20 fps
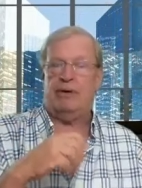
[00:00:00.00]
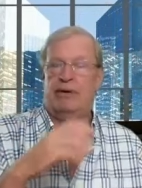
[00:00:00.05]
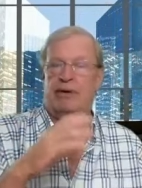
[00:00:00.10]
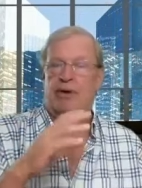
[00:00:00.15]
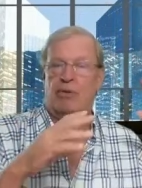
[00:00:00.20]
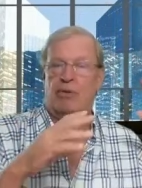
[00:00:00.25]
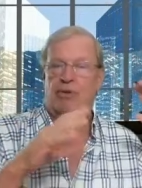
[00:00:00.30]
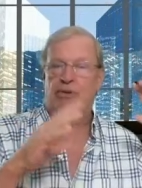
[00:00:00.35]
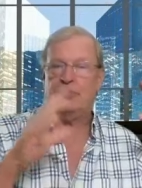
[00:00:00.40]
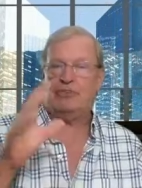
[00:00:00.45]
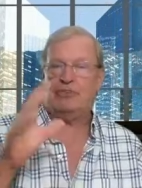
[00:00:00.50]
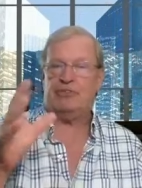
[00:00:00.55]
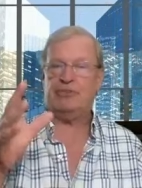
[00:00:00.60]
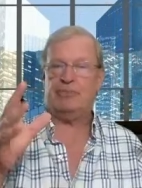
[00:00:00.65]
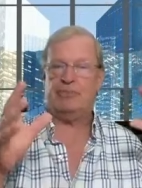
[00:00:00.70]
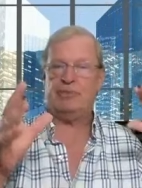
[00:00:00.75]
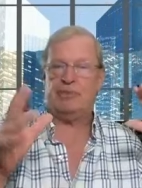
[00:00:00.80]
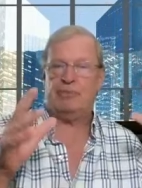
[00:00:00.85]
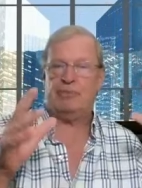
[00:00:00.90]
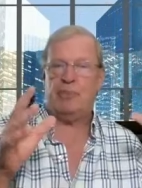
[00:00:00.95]
you know,
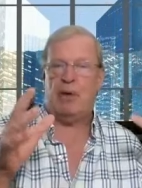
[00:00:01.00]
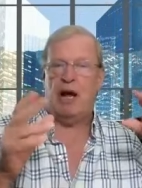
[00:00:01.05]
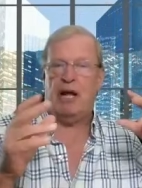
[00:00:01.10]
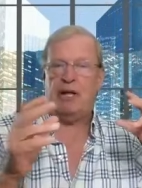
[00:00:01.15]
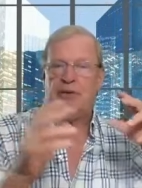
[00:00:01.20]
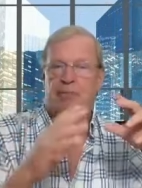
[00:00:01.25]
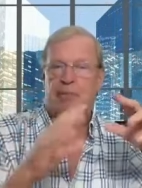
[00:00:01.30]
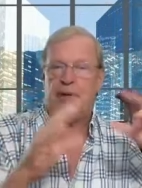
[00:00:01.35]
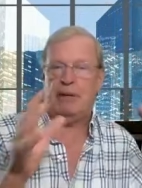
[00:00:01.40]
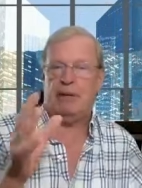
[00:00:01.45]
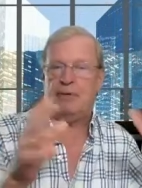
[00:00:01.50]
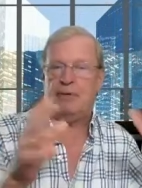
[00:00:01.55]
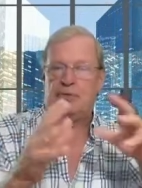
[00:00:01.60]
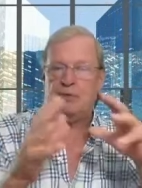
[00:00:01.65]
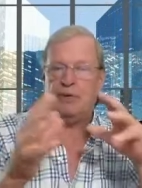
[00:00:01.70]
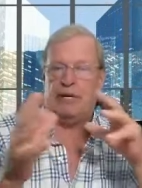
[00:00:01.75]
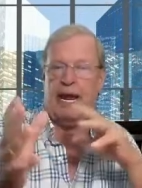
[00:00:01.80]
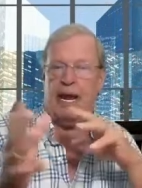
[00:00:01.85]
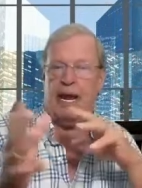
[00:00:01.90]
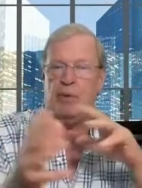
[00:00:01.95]
there's spots, but
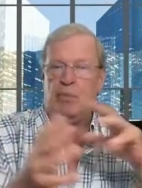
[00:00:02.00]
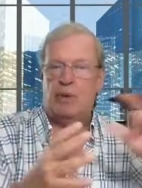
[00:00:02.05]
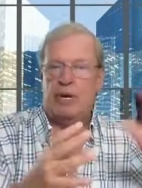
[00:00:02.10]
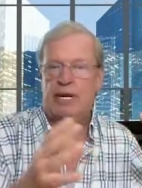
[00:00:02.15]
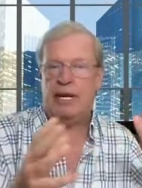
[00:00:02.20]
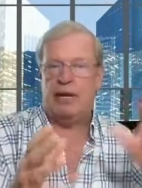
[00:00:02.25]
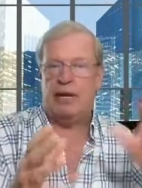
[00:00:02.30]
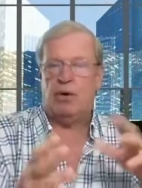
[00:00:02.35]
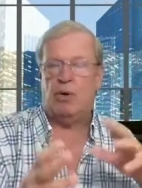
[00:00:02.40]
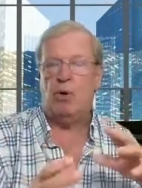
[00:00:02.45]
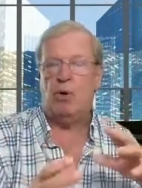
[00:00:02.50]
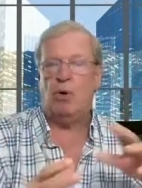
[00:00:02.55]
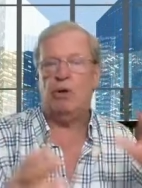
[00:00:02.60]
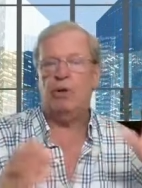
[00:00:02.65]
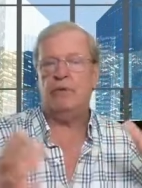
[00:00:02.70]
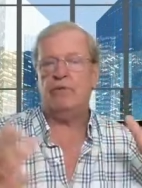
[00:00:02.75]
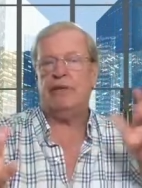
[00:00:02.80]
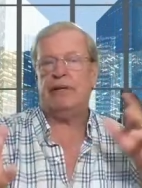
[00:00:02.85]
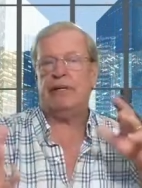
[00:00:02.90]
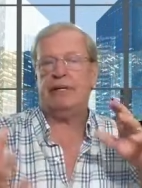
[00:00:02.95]
it's can we get a
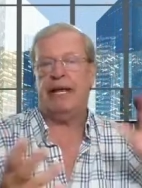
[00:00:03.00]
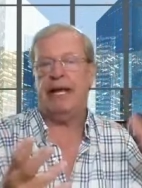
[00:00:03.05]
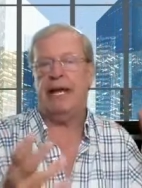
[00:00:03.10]
hold of it?